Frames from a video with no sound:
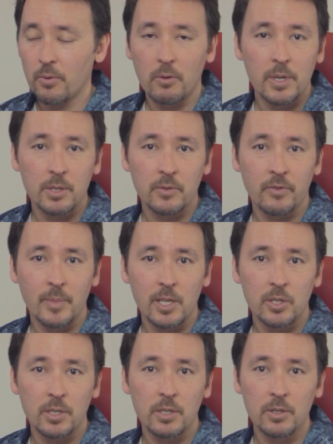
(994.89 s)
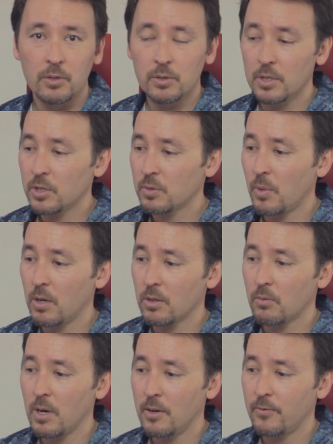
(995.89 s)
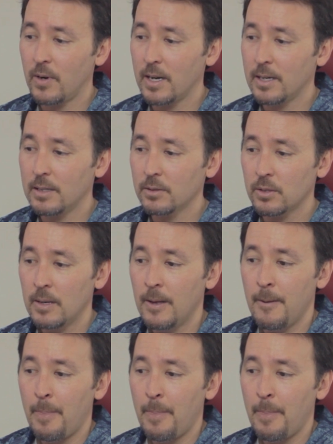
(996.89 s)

throw away this information and use these smaller RAW files,